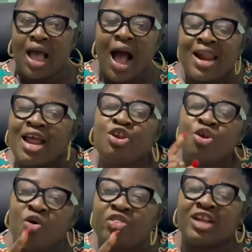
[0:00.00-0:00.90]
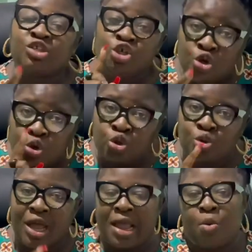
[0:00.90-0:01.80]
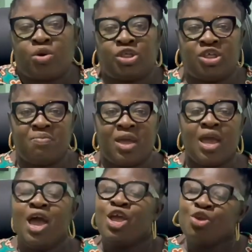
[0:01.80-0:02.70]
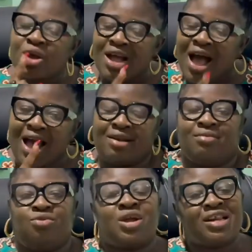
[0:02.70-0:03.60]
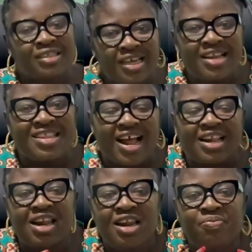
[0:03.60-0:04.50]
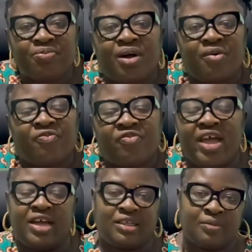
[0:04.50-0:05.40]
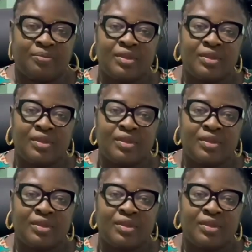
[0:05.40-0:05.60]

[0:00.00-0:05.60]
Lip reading: And I know that you too that you are watching me, you can take that leap of faith.